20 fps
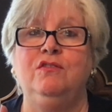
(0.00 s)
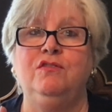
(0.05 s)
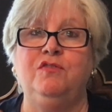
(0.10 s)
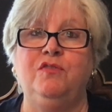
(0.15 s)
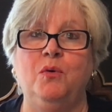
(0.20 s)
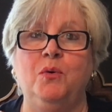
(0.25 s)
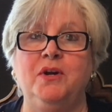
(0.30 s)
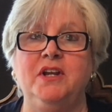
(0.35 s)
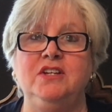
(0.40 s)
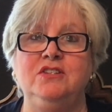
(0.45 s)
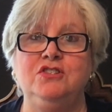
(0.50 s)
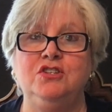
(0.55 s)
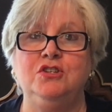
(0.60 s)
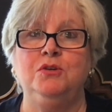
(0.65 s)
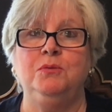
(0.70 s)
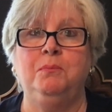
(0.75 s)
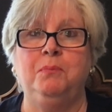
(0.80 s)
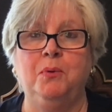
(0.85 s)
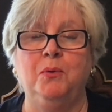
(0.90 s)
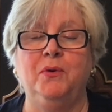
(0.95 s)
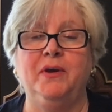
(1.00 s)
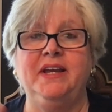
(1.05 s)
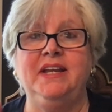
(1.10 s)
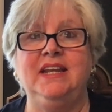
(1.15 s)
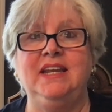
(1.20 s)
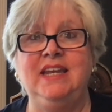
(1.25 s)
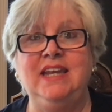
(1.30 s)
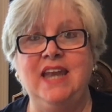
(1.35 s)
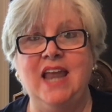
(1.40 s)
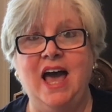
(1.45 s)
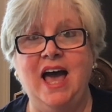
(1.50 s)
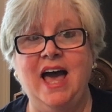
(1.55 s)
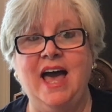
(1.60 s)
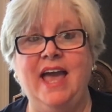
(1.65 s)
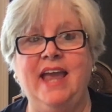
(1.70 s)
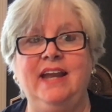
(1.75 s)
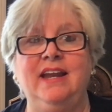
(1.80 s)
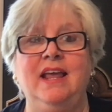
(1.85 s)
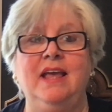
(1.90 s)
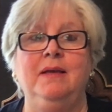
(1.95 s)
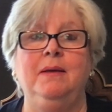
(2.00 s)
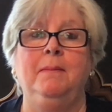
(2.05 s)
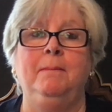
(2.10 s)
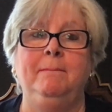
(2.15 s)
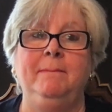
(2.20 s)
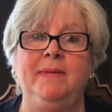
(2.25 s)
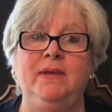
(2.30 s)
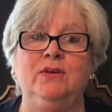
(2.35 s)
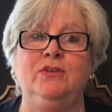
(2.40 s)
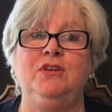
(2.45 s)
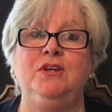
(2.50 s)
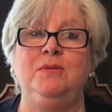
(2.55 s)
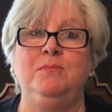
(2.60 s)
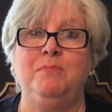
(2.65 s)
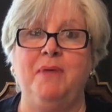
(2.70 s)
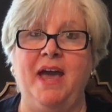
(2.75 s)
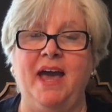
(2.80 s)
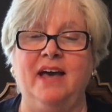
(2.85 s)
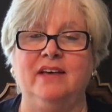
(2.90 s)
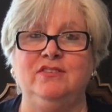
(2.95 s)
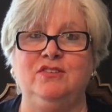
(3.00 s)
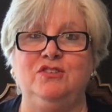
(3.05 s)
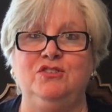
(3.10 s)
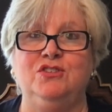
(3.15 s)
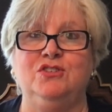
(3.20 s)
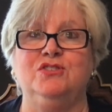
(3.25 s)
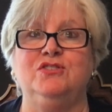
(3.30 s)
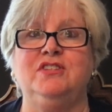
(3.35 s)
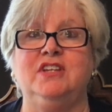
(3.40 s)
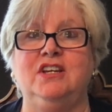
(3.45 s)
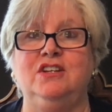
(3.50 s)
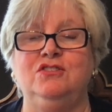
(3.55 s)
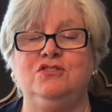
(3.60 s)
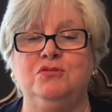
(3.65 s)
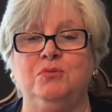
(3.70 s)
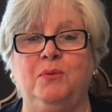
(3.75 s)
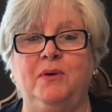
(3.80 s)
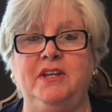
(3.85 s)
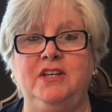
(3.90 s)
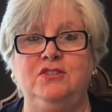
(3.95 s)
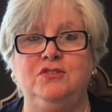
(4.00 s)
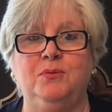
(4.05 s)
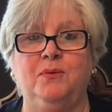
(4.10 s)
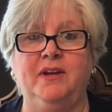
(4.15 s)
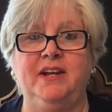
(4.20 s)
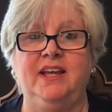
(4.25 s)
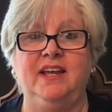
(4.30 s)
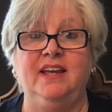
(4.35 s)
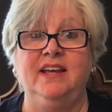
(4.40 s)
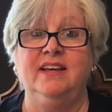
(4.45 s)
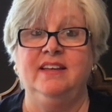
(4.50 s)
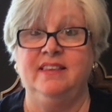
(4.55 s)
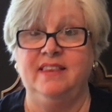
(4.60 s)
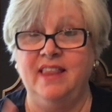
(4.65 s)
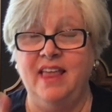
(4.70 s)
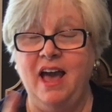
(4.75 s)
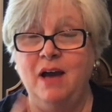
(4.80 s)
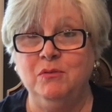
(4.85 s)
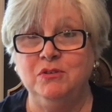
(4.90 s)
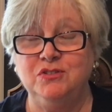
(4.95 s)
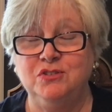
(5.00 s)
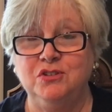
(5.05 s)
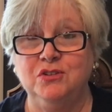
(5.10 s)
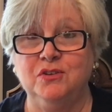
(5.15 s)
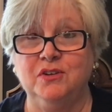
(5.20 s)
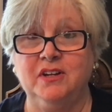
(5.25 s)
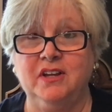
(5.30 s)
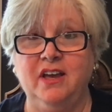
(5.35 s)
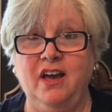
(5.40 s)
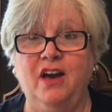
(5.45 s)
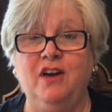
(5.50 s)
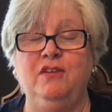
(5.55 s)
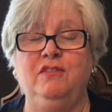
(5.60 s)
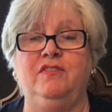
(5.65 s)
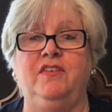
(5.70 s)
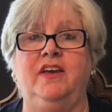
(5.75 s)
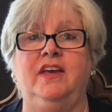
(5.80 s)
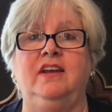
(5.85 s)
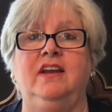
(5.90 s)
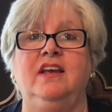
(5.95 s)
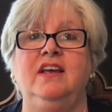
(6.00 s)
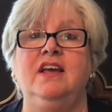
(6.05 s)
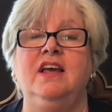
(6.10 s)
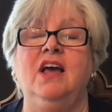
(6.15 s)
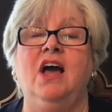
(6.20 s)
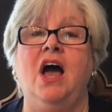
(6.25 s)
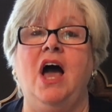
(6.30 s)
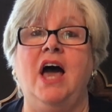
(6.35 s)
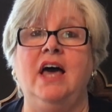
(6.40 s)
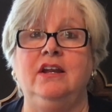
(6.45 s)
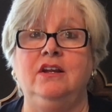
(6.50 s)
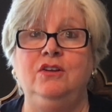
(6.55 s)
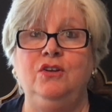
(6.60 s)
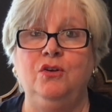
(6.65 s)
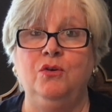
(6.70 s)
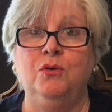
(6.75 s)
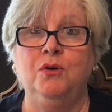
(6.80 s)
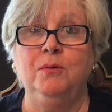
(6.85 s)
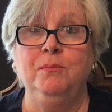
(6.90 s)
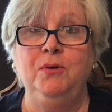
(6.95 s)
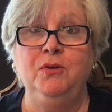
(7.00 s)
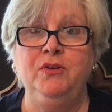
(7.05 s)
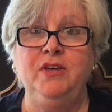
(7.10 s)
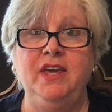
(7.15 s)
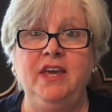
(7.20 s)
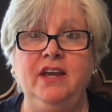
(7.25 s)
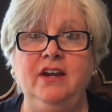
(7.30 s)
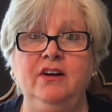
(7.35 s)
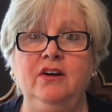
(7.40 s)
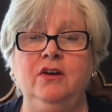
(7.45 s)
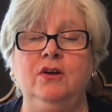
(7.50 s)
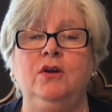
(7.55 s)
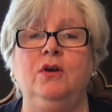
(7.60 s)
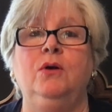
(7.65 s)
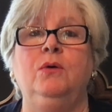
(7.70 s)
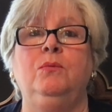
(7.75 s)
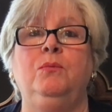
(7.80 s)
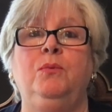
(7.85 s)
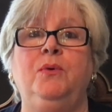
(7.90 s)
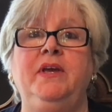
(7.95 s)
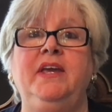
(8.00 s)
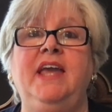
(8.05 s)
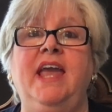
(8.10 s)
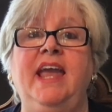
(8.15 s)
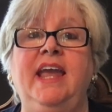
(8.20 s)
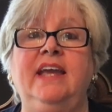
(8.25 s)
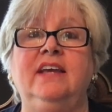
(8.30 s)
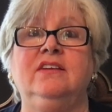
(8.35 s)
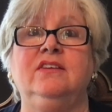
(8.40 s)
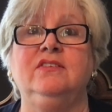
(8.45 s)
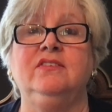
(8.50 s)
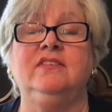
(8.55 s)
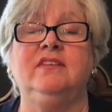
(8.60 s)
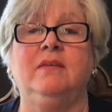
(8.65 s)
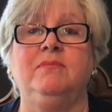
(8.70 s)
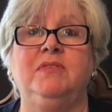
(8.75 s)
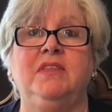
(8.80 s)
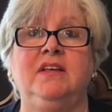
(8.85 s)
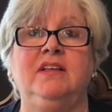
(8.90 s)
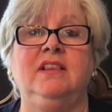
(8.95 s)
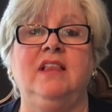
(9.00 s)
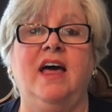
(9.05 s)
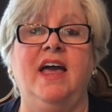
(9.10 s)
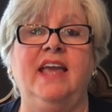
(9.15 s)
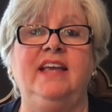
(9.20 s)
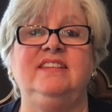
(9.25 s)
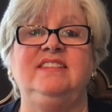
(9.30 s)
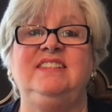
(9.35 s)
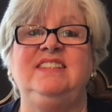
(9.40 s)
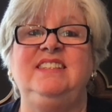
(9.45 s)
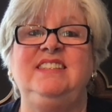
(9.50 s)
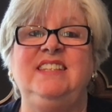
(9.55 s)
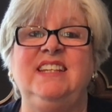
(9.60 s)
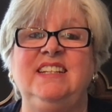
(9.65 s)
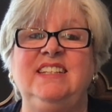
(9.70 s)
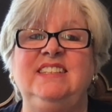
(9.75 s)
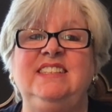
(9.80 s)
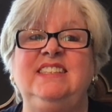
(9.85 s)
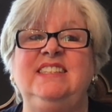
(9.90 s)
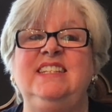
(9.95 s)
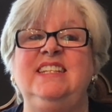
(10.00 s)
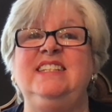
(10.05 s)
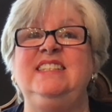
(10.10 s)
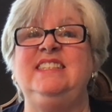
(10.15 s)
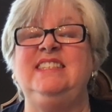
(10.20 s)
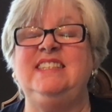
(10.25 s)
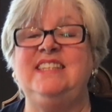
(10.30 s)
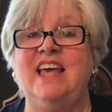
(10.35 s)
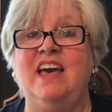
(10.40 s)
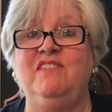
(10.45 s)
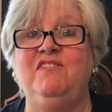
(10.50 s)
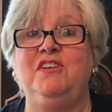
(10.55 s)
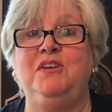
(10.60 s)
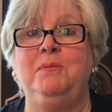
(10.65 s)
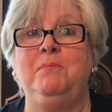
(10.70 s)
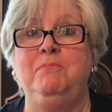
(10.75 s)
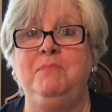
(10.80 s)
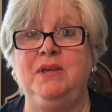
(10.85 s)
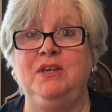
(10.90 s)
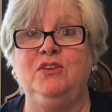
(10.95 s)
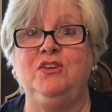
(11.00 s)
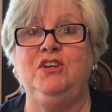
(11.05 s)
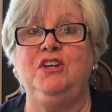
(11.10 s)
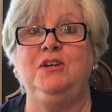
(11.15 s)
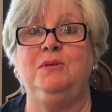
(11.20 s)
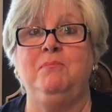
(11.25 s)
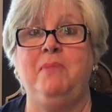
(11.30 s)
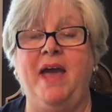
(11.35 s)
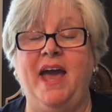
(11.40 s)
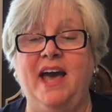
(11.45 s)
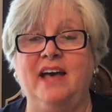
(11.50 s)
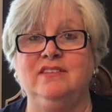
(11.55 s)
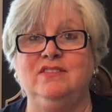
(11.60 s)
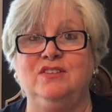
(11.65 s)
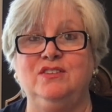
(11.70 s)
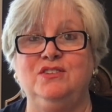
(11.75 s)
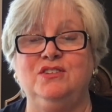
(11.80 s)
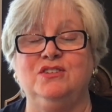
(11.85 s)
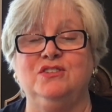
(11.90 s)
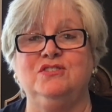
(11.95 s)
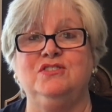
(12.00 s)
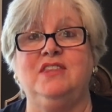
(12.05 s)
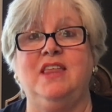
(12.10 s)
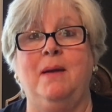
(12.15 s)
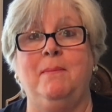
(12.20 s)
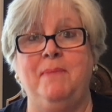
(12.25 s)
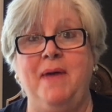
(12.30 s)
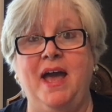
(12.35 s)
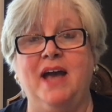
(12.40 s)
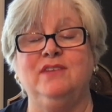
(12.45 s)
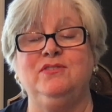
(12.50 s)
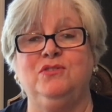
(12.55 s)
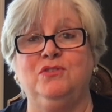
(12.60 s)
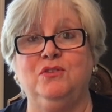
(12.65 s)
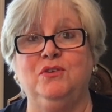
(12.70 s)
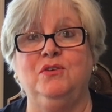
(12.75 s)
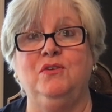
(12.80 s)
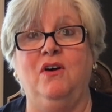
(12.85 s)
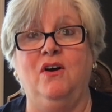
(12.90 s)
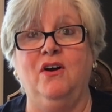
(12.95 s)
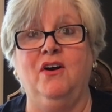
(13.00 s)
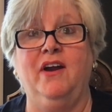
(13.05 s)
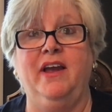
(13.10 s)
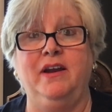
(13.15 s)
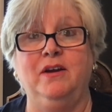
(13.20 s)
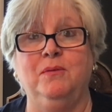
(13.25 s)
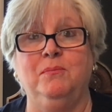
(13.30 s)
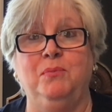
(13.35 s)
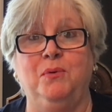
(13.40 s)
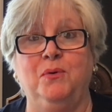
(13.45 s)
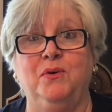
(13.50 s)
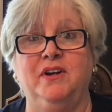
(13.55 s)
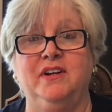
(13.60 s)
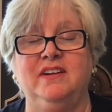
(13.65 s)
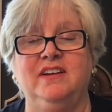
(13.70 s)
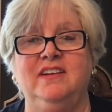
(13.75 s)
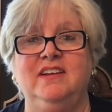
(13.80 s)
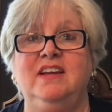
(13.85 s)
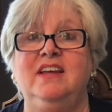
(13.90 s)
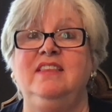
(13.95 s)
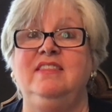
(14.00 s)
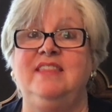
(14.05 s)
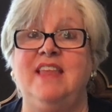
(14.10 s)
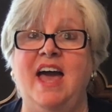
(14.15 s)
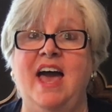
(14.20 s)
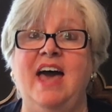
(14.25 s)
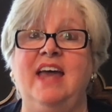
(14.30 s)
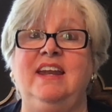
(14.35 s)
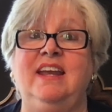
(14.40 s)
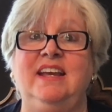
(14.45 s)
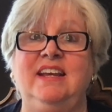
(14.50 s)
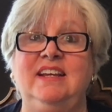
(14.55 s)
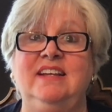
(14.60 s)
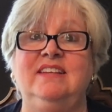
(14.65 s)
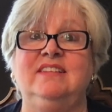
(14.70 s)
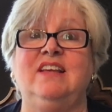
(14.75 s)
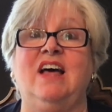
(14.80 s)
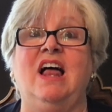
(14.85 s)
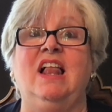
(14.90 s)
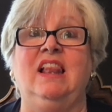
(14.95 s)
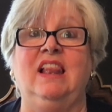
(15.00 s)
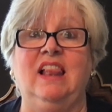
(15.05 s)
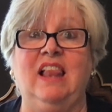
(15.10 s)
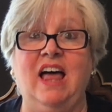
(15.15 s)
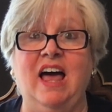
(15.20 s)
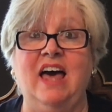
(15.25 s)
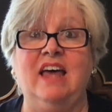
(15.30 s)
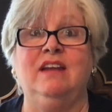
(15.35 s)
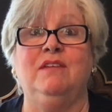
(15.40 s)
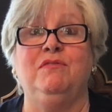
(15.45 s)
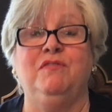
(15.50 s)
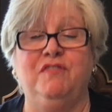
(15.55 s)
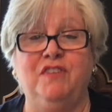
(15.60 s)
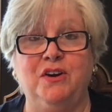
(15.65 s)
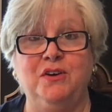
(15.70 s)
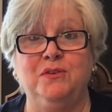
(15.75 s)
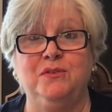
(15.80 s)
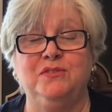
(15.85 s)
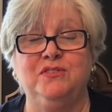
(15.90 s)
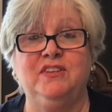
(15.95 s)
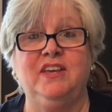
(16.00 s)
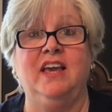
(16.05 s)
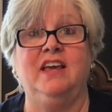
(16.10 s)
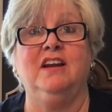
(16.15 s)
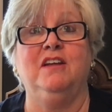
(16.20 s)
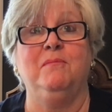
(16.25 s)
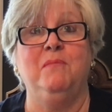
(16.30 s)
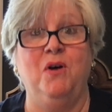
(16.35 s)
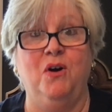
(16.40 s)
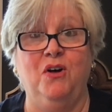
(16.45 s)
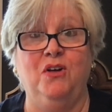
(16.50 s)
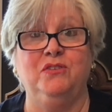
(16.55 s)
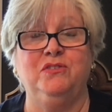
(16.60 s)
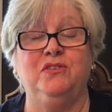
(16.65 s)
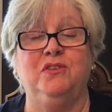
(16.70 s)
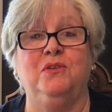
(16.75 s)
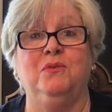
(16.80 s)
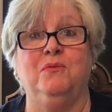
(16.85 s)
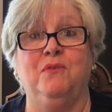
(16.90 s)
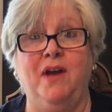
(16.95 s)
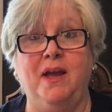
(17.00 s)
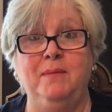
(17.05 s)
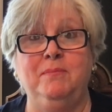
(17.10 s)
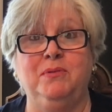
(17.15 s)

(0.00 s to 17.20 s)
42.9 million passengers in 2020. And that was during COVID. On a normal year, we handle something like 67 million passengers that pass through our airport. That is a lot of folks, getting them all to the right